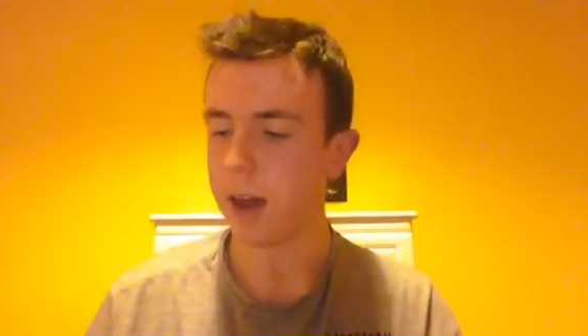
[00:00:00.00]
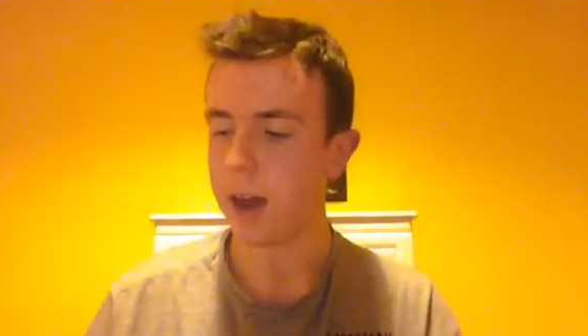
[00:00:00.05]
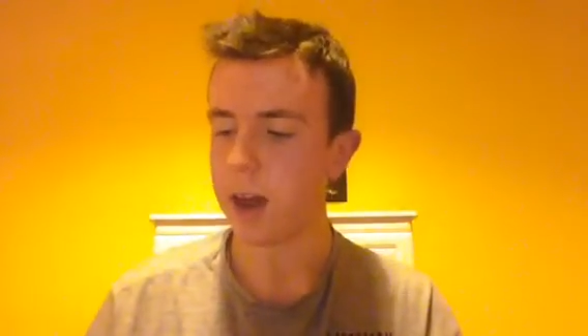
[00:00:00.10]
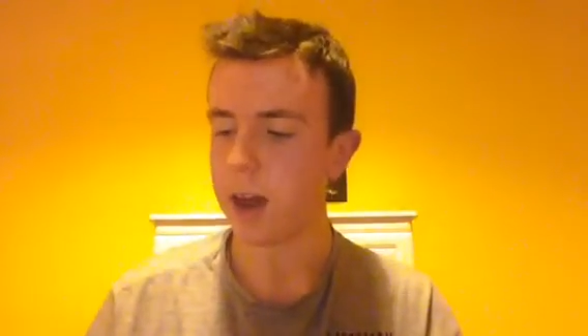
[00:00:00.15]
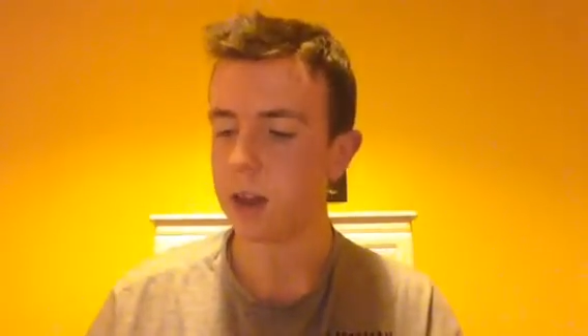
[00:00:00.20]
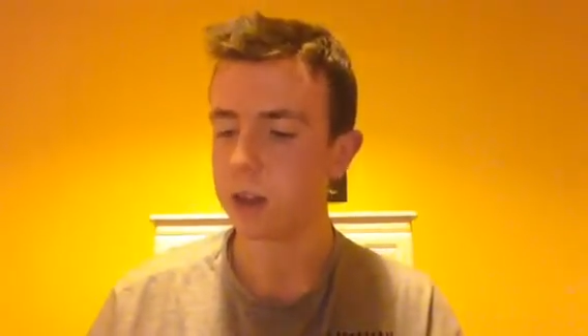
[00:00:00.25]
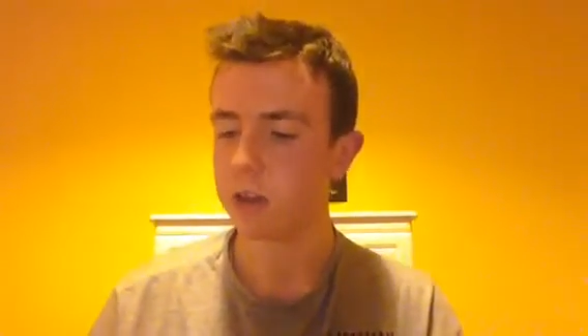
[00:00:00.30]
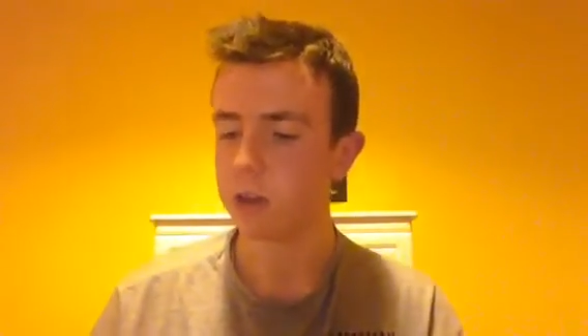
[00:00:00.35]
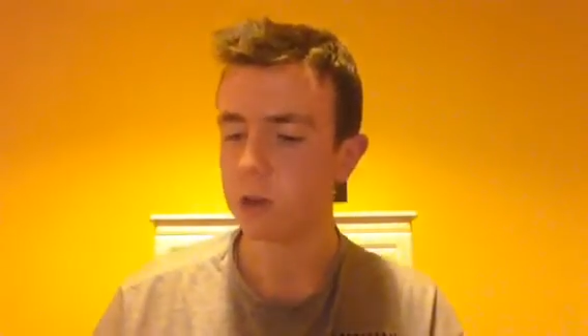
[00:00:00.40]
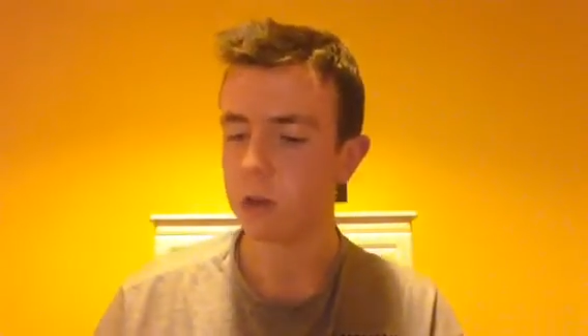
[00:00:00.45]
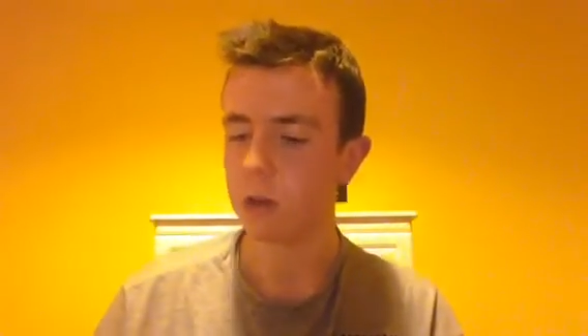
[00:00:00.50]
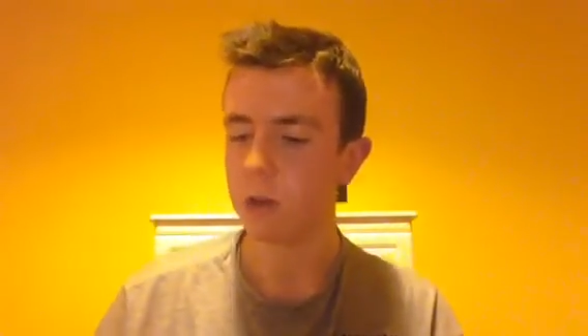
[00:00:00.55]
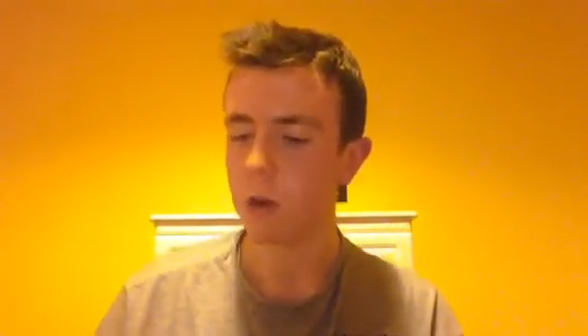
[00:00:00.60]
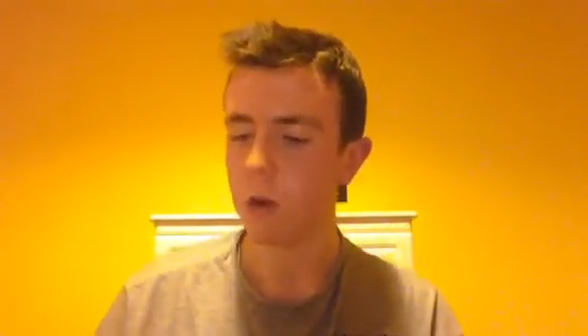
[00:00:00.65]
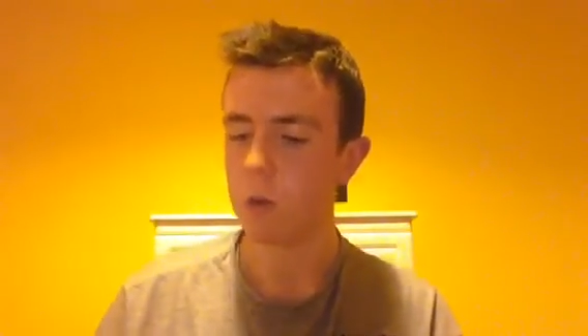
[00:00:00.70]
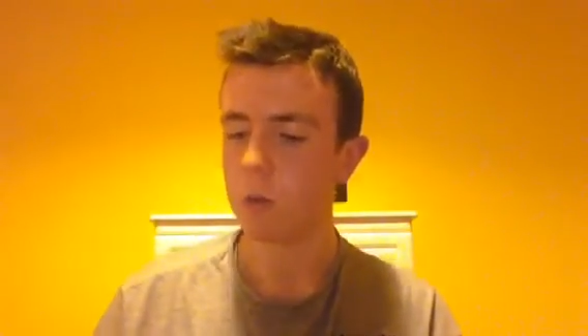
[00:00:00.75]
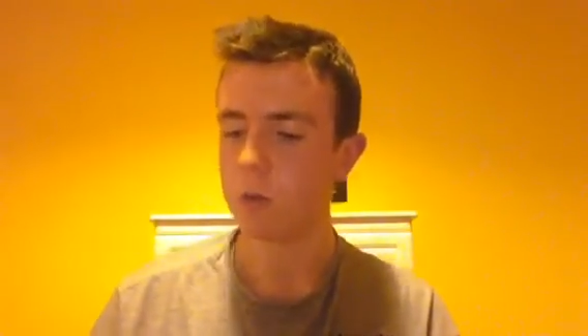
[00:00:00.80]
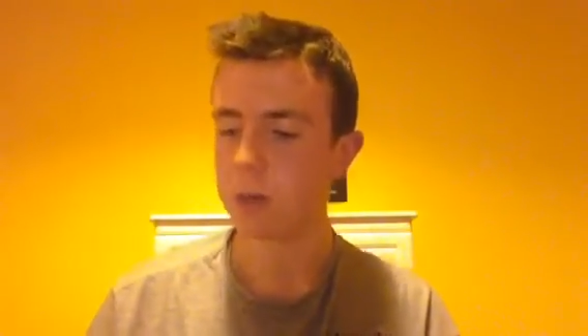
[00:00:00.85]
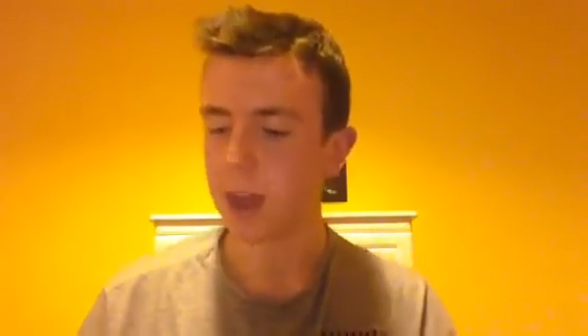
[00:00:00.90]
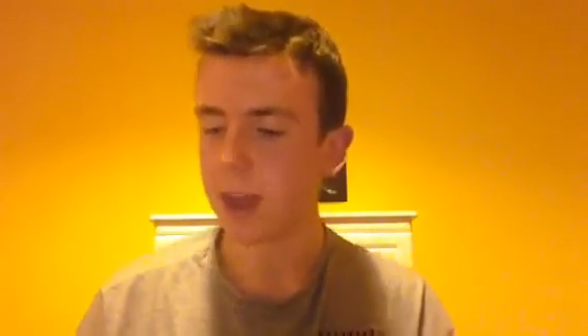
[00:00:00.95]
I had to
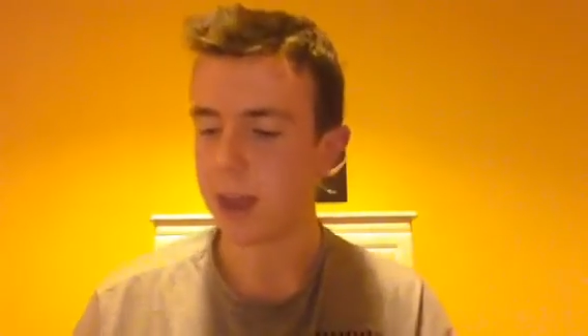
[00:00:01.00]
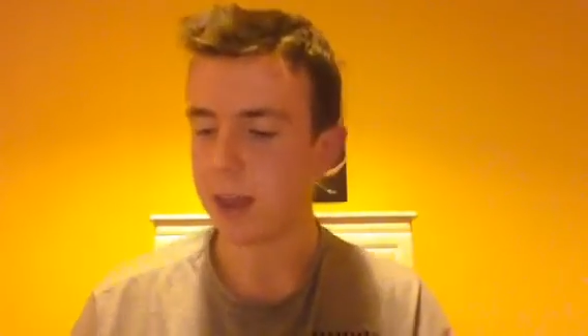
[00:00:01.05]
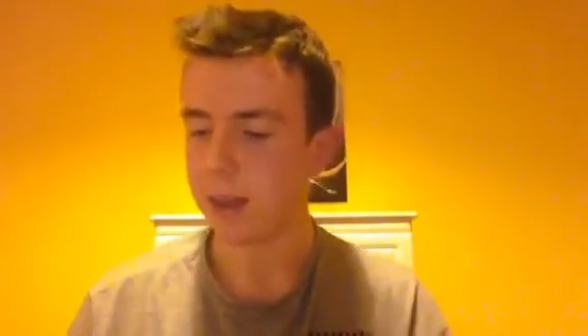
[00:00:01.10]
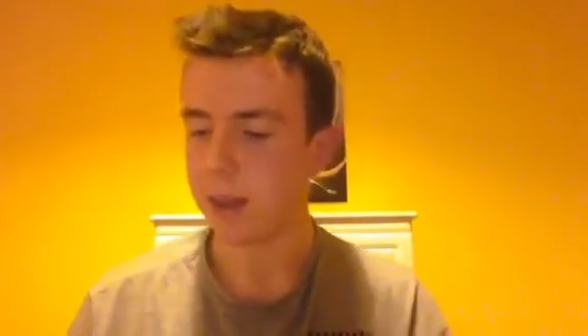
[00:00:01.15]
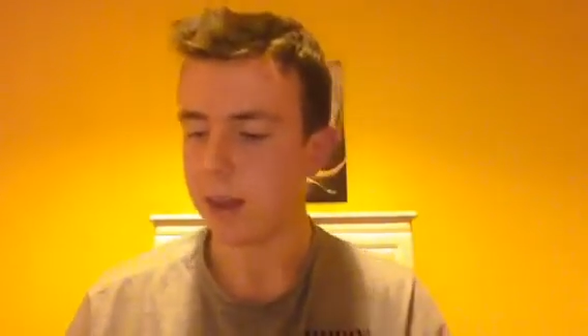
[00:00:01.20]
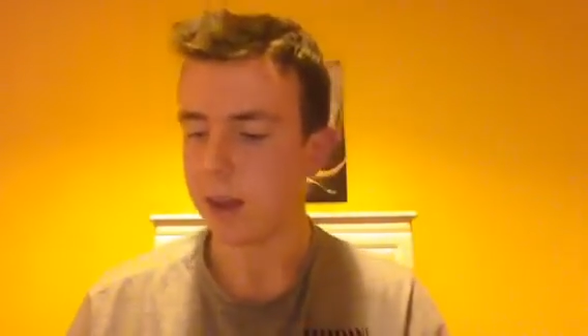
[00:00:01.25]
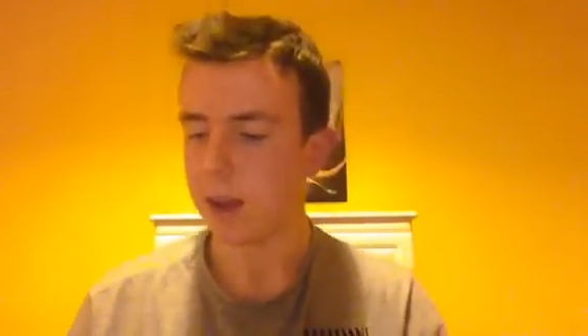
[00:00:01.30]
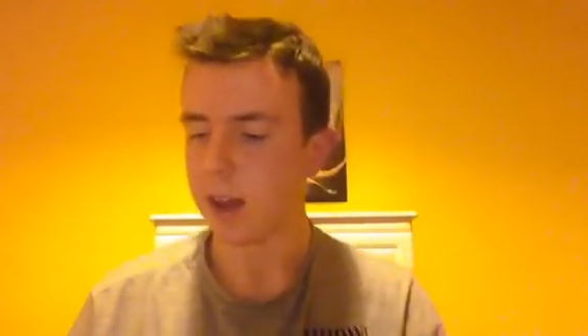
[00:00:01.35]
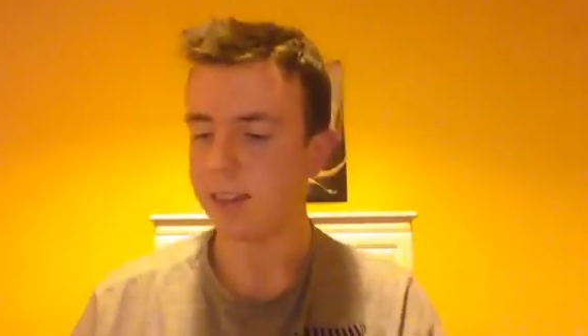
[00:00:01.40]
go then.